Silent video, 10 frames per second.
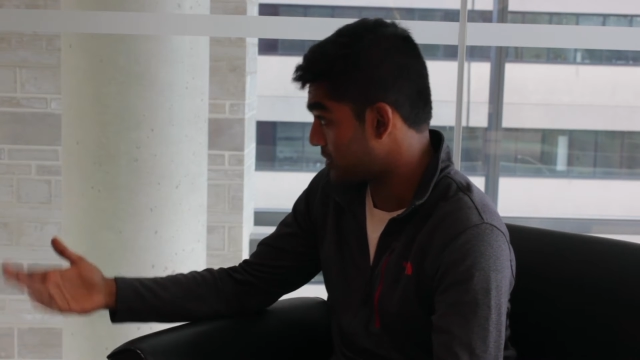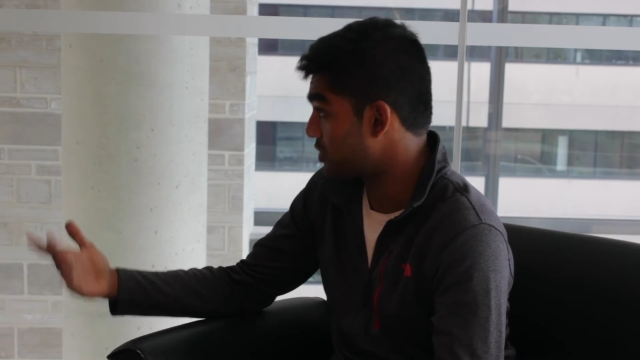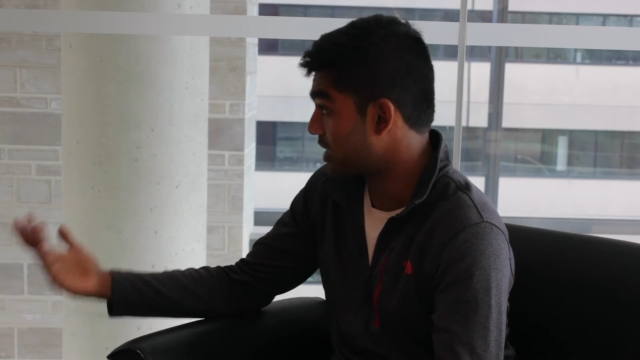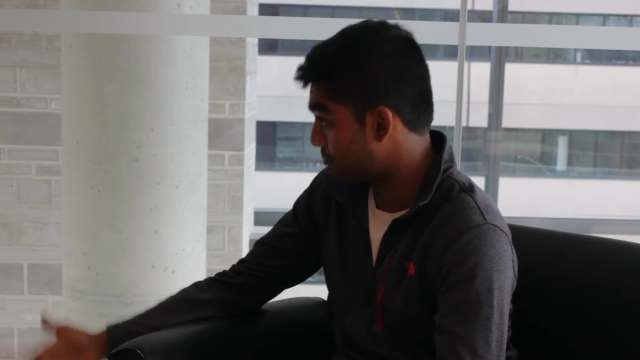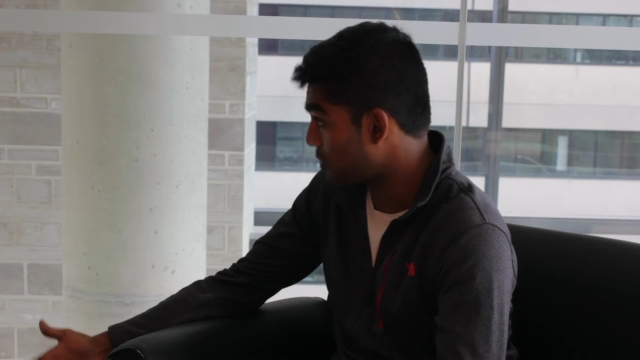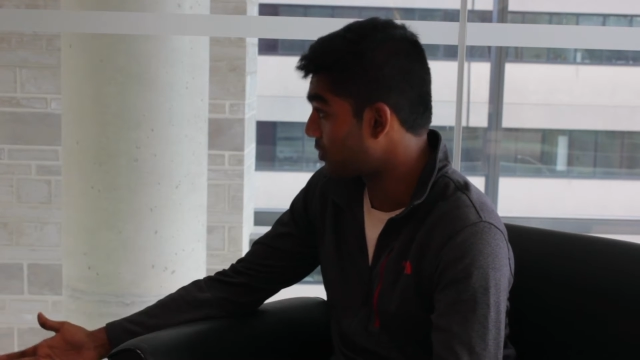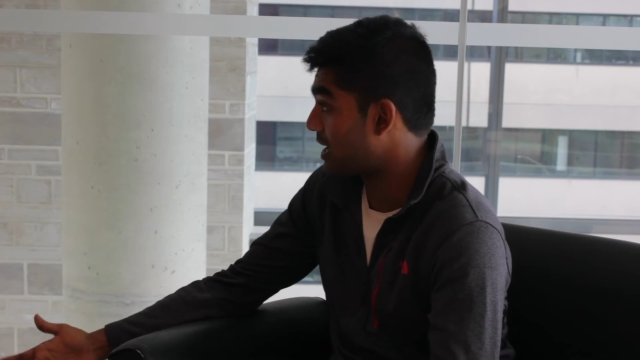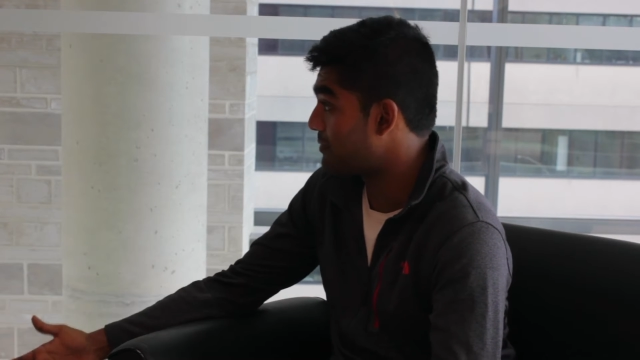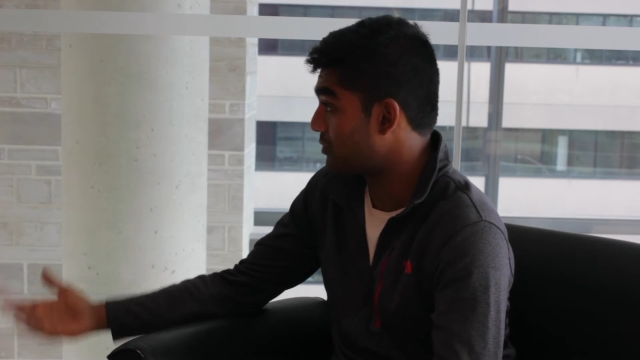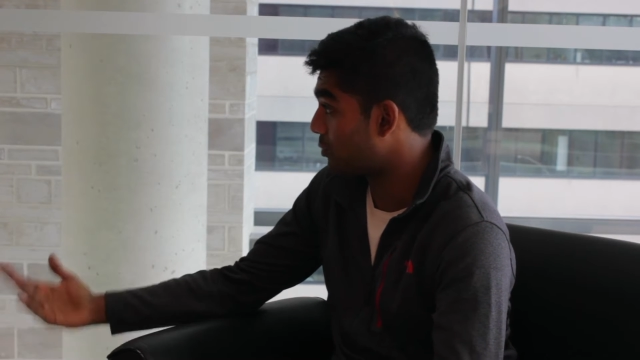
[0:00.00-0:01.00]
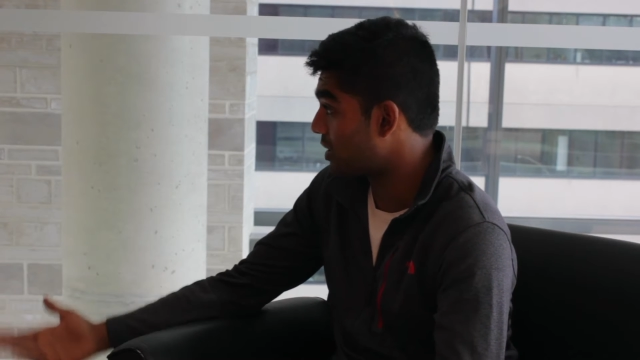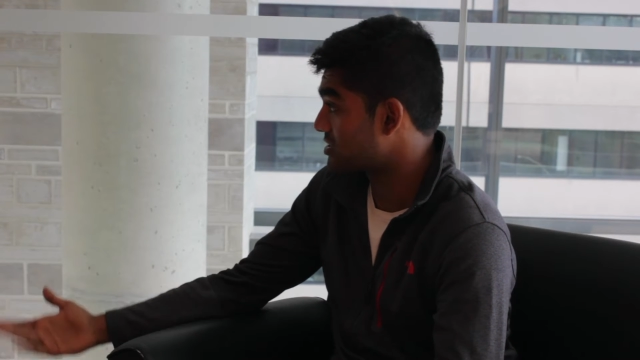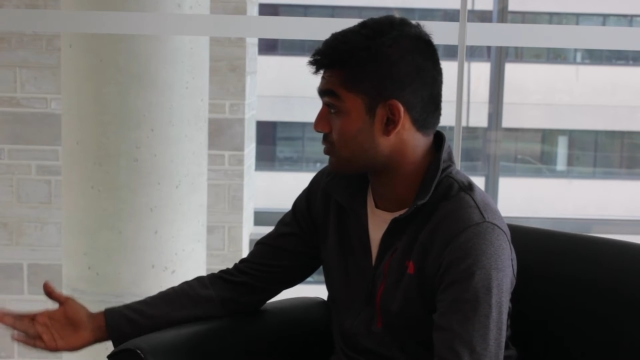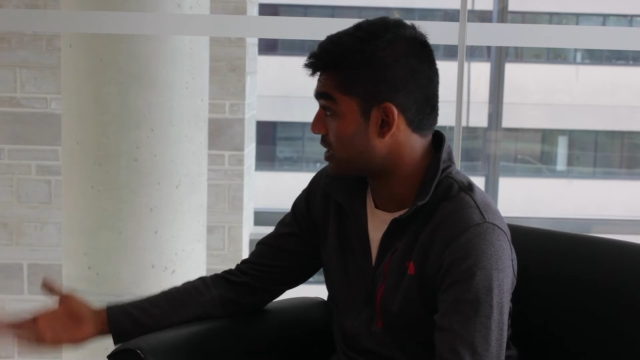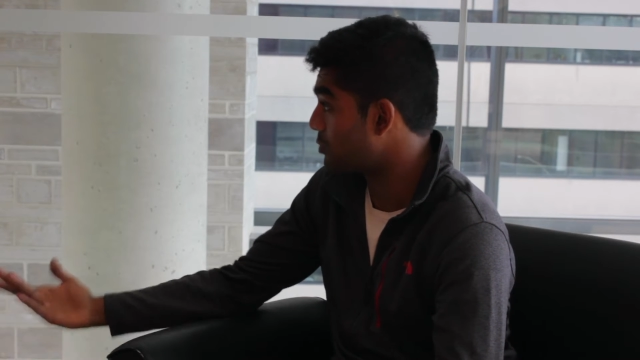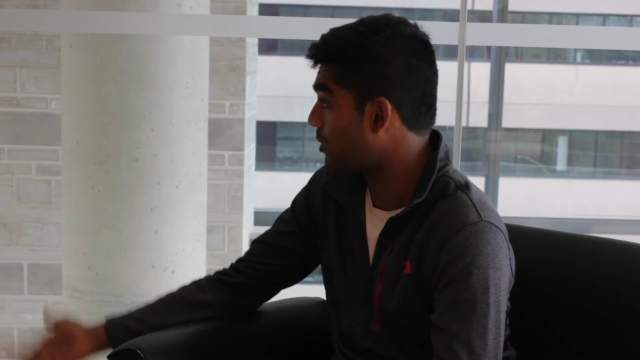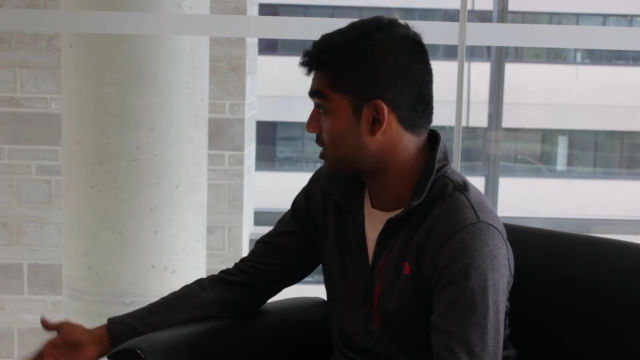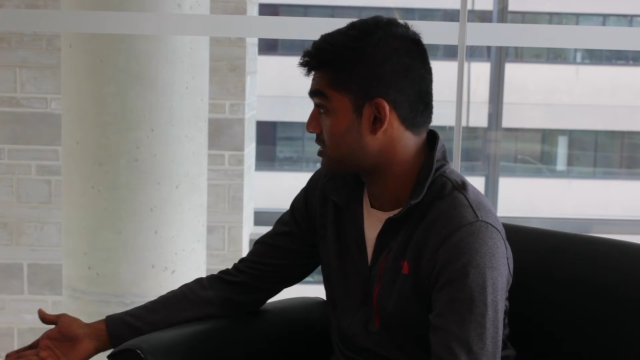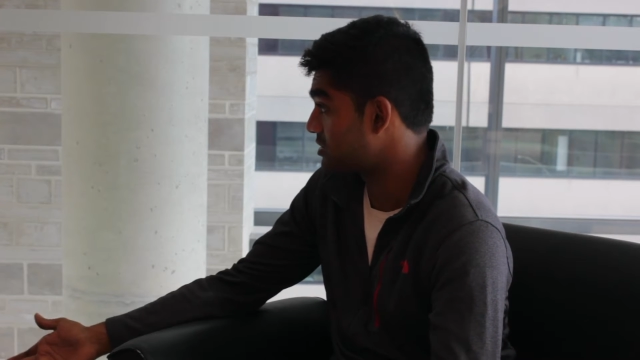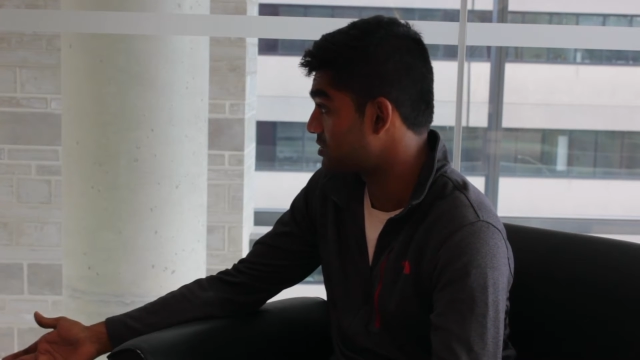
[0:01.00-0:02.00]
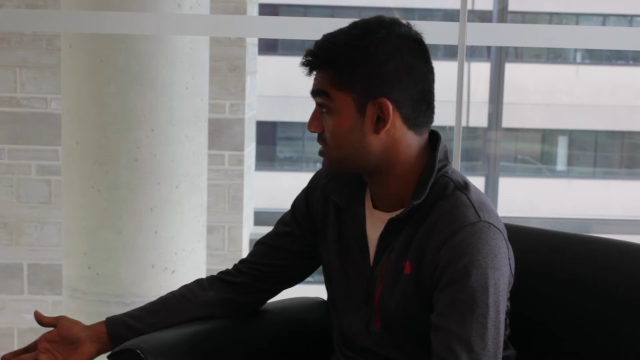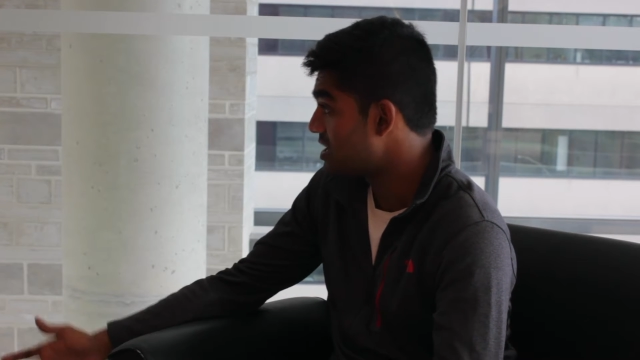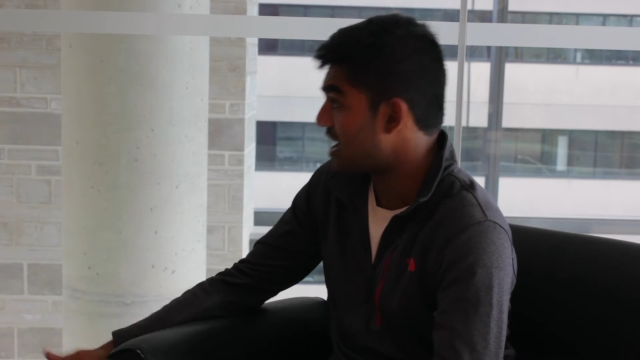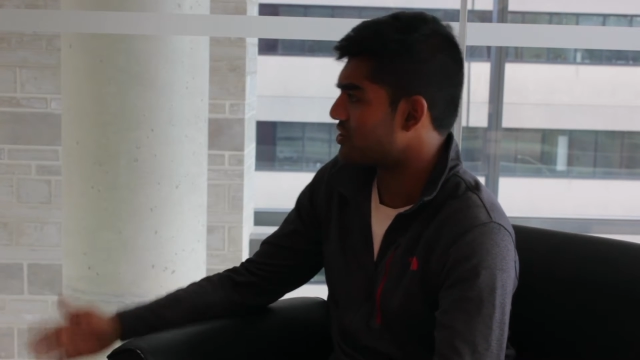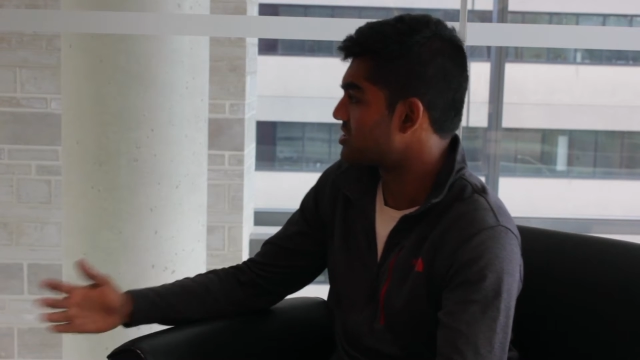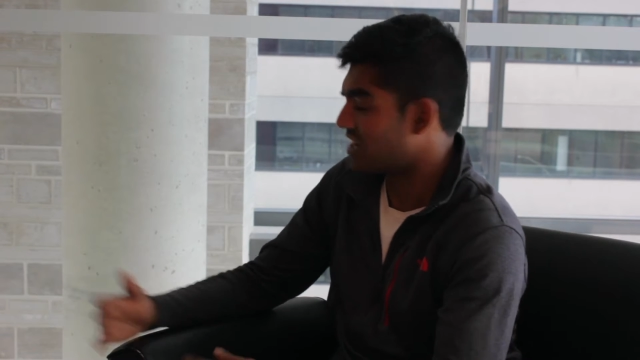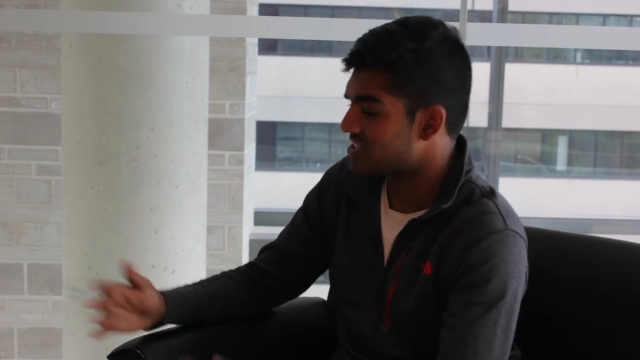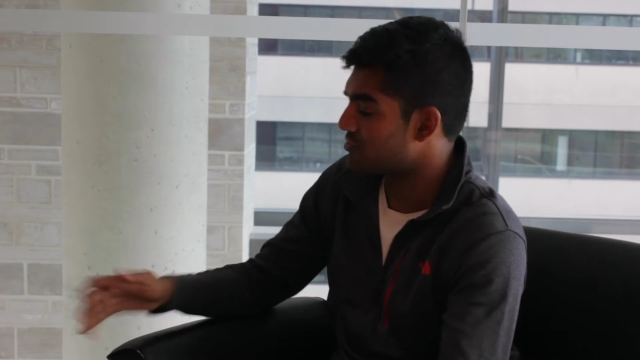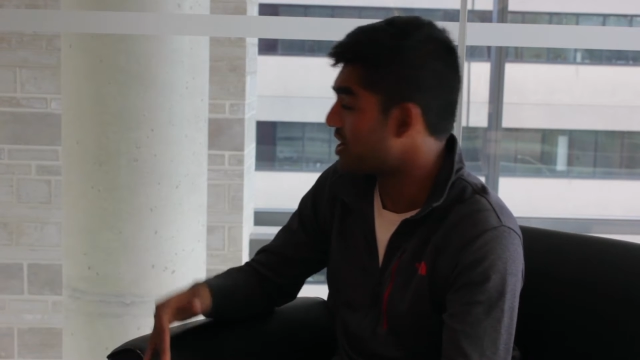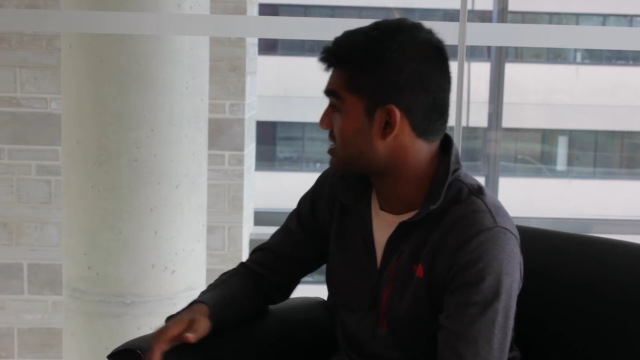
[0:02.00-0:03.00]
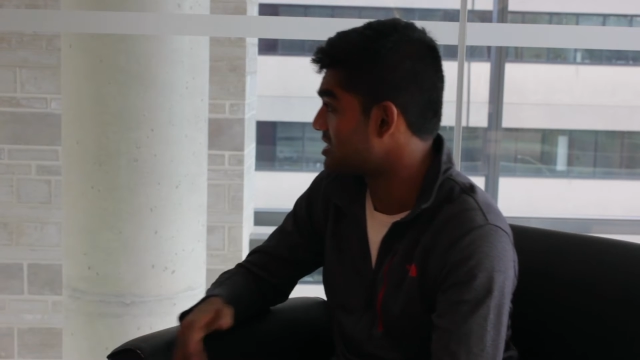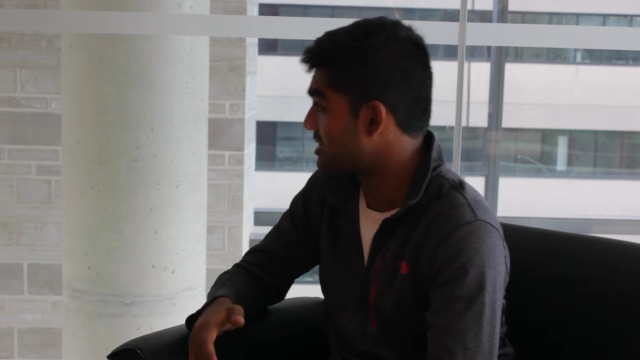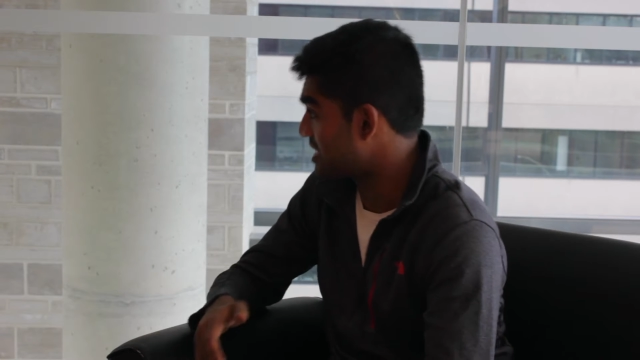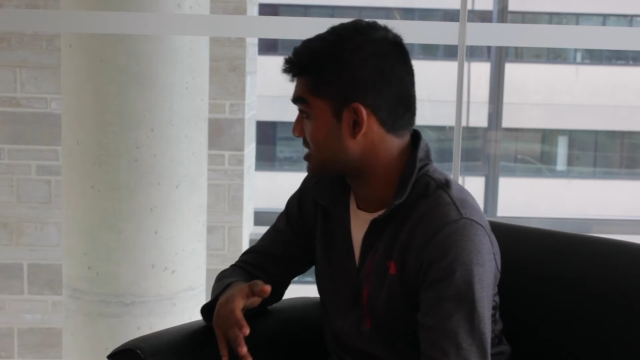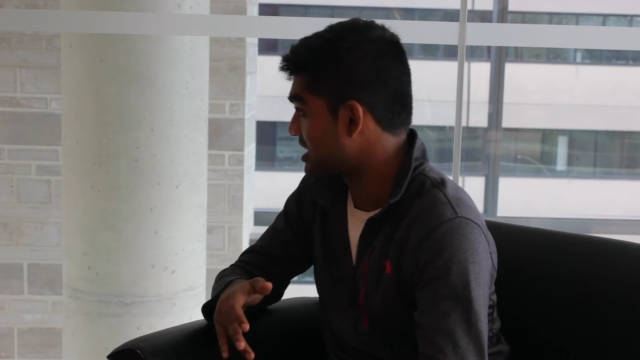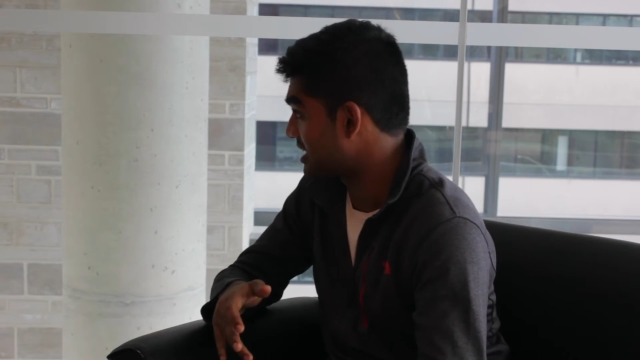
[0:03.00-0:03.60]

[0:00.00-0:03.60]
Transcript: get a program that works the way you want it to. And there's tons of ways that things can